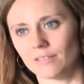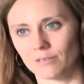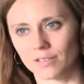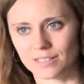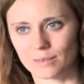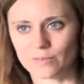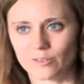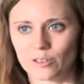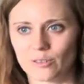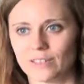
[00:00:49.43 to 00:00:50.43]
3 steps
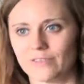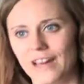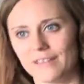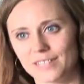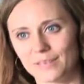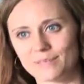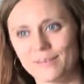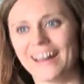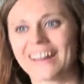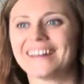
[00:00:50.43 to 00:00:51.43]
forward, 5 steps
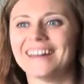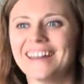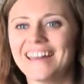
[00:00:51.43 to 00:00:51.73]
back,